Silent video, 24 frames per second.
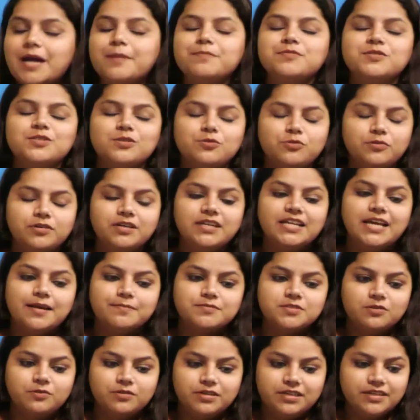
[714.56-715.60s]
Absolutely,
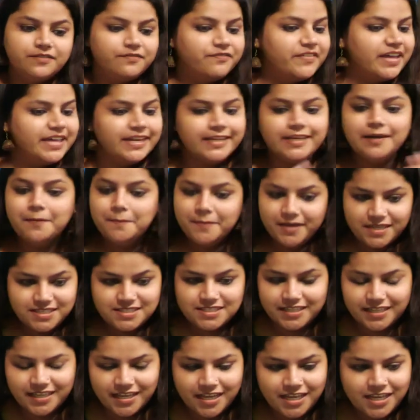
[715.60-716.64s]
absolutely. Very
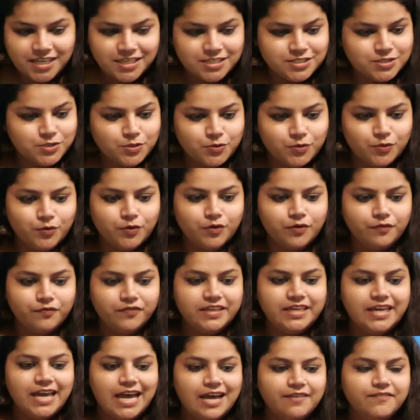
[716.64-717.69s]
amazing. So
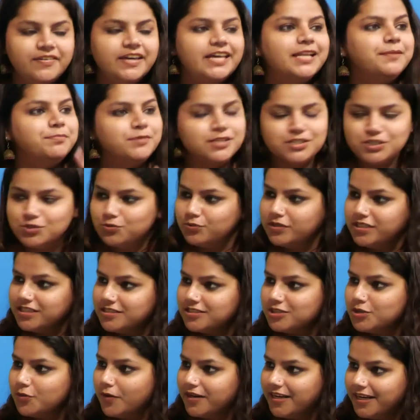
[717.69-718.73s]
we have helped the
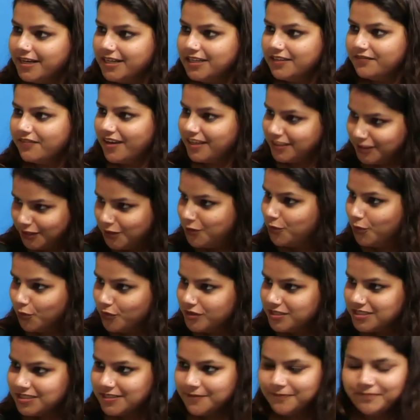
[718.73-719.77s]
students to identify the
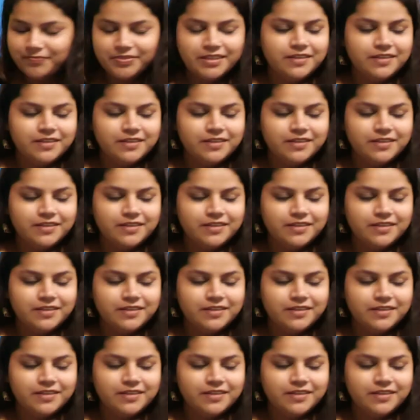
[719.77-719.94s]
course.